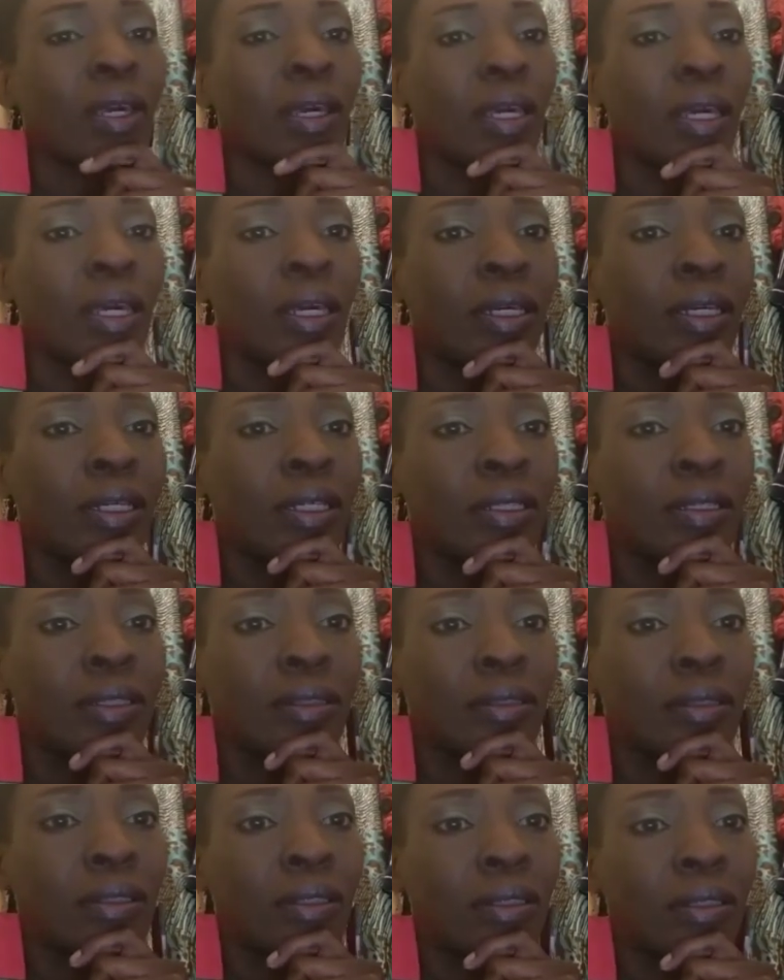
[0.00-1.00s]

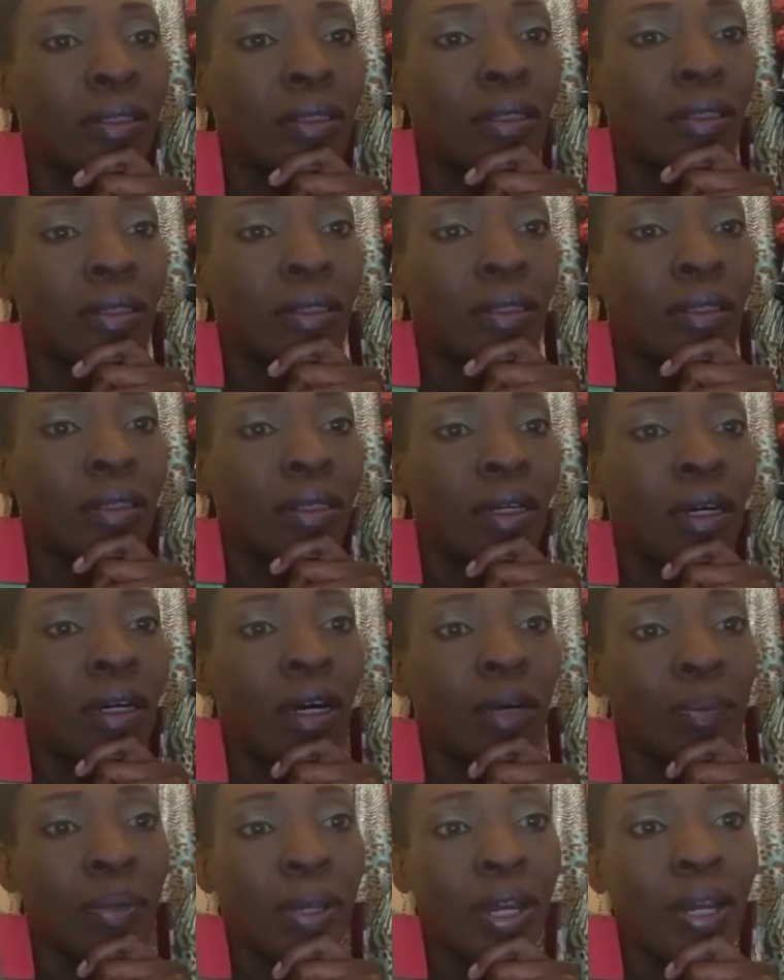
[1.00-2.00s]
And
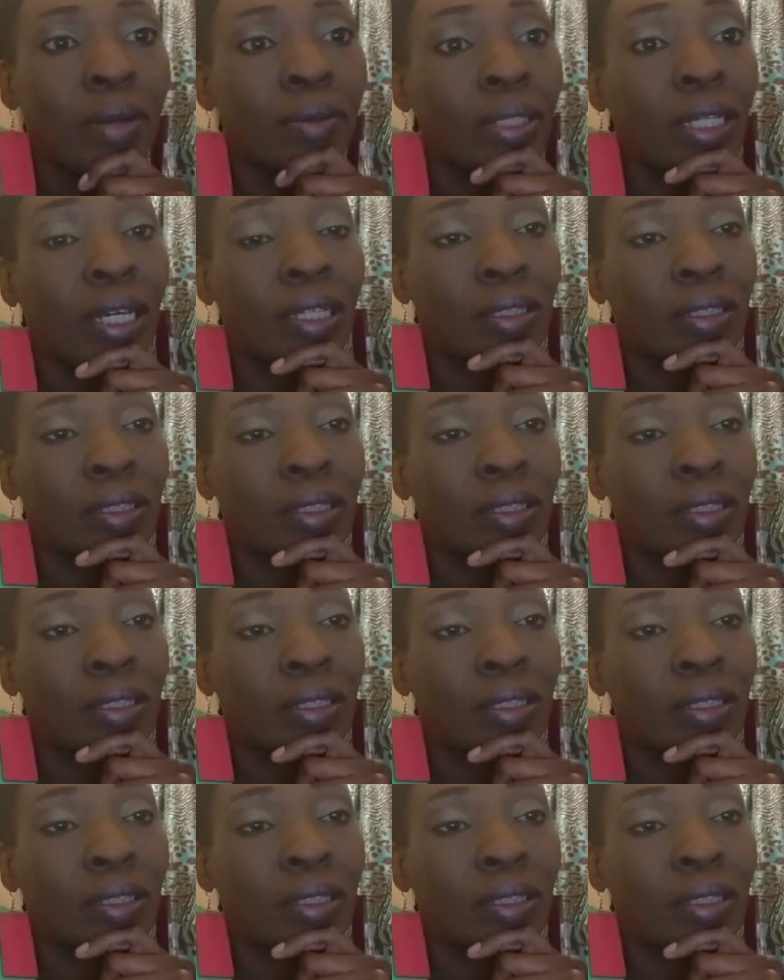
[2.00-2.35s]
apparently,